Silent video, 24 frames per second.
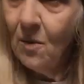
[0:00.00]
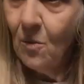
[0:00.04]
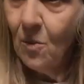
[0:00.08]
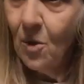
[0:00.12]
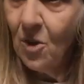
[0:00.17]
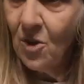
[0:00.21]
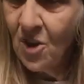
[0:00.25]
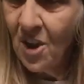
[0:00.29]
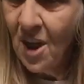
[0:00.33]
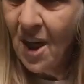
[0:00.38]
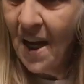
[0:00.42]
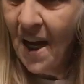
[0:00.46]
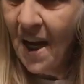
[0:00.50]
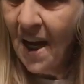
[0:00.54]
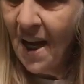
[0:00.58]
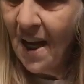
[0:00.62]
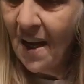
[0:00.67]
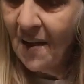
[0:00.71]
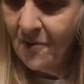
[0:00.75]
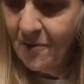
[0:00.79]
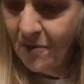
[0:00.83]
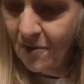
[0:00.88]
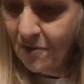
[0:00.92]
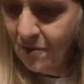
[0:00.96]
which I
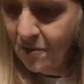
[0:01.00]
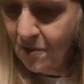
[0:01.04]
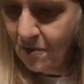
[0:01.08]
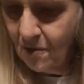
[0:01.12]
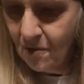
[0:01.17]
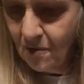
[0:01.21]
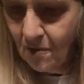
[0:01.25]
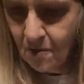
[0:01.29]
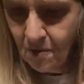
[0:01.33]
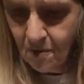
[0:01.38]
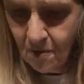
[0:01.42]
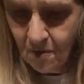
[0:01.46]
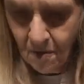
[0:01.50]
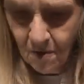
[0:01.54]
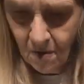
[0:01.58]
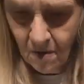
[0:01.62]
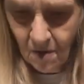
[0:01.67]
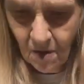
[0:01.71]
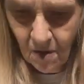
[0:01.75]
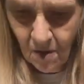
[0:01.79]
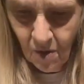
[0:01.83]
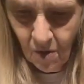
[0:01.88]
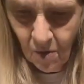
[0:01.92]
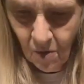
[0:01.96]
have.
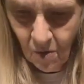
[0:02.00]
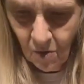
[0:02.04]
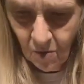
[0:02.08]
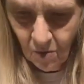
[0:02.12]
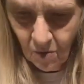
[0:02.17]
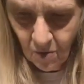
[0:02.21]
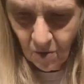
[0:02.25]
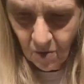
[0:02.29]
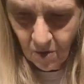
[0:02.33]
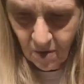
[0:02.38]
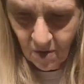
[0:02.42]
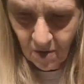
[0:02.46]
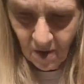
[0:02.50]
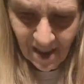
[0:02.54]
Hold on.